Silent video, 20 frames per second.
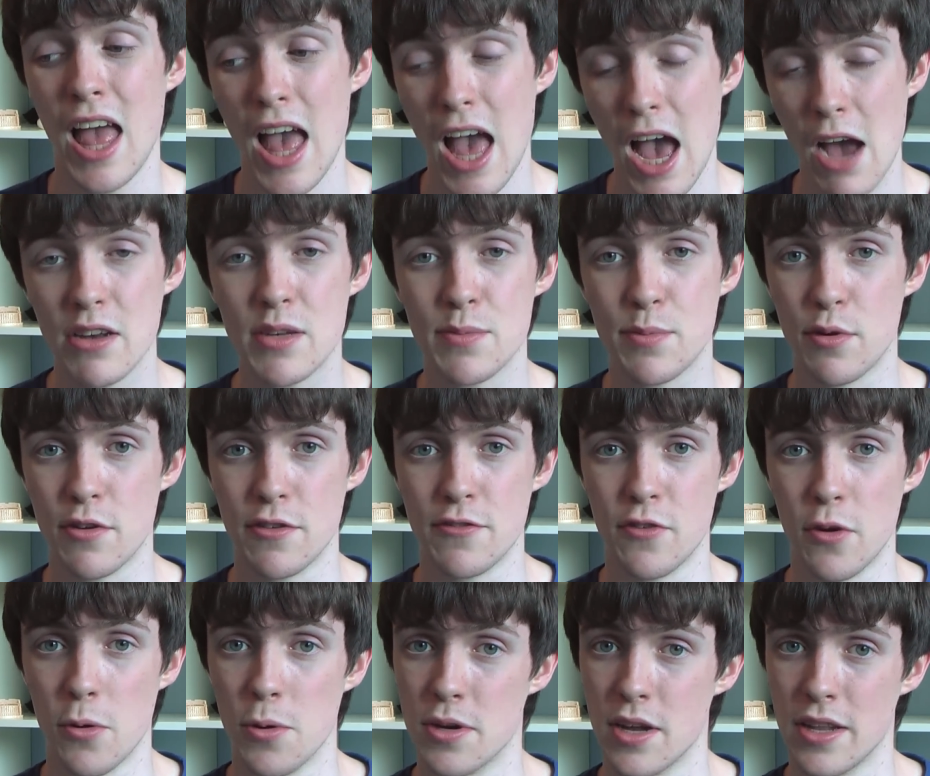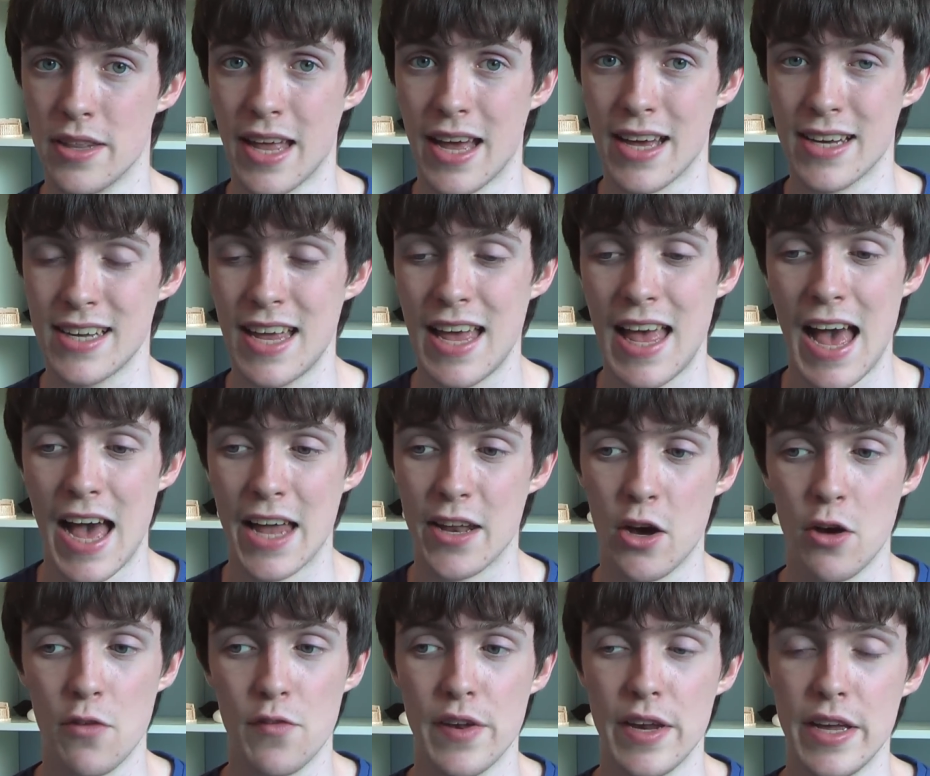how to port forward on that and
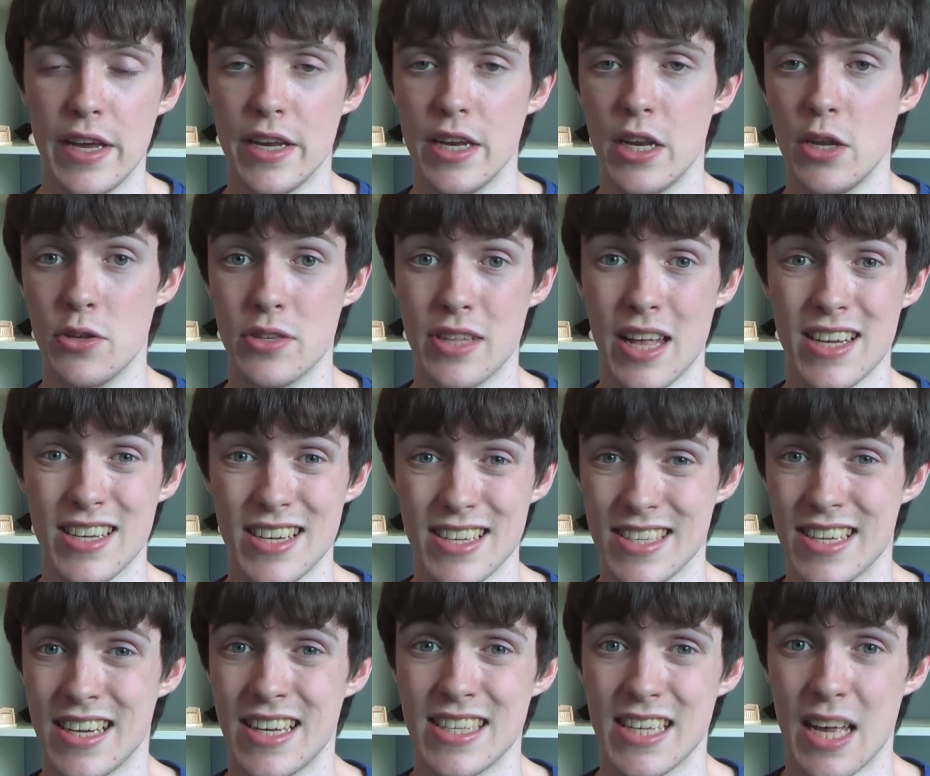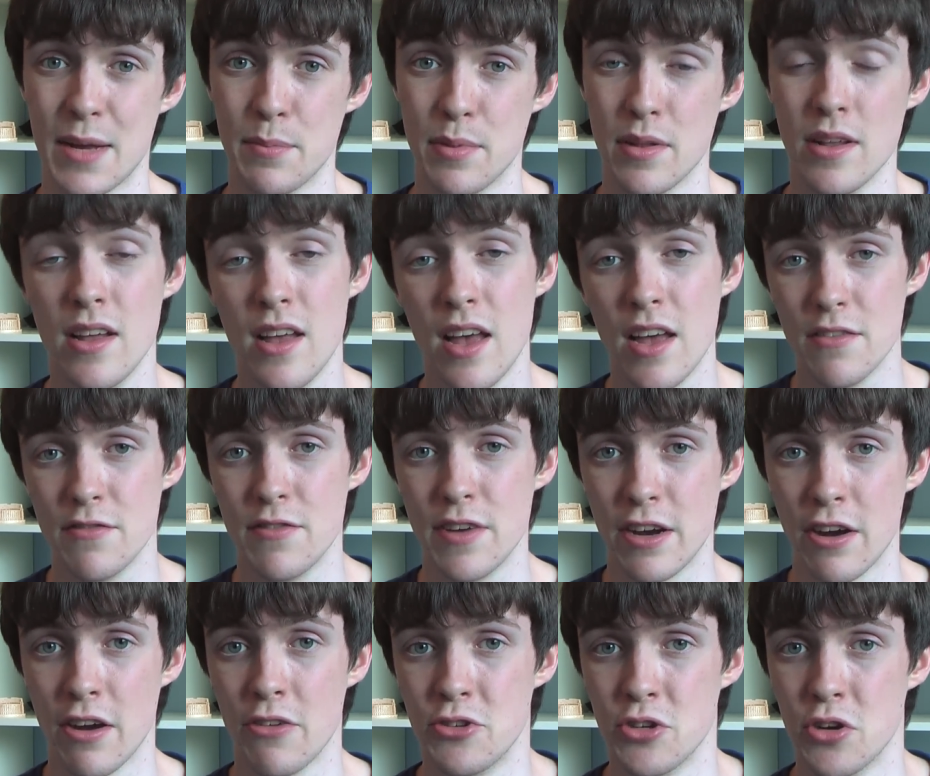hopefully you can use that as an example and
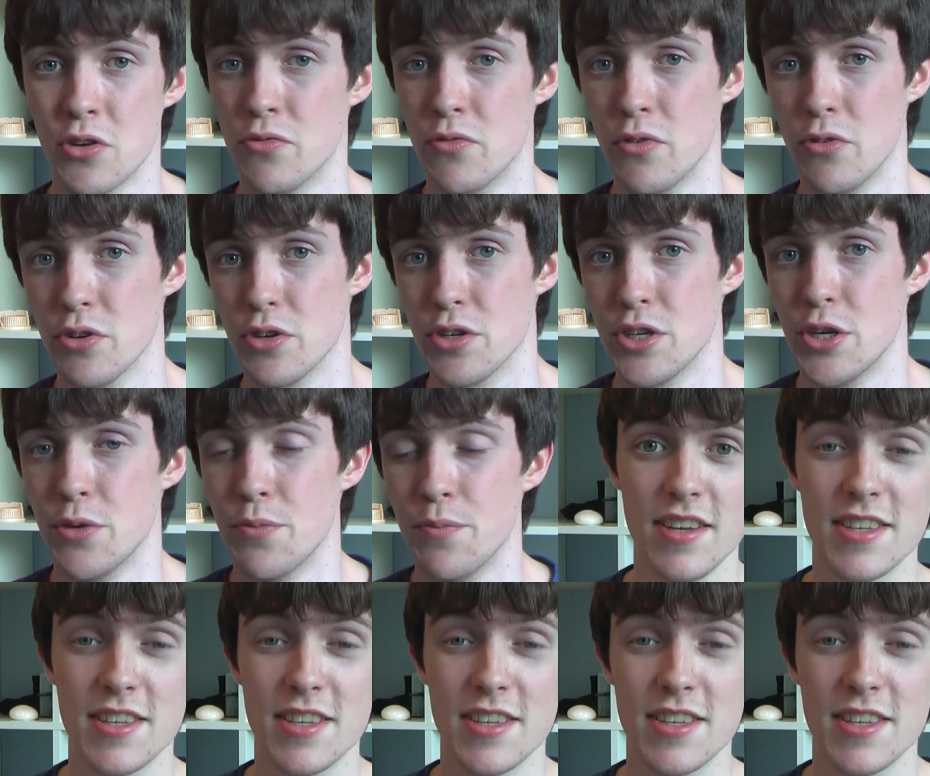figure out your own router too.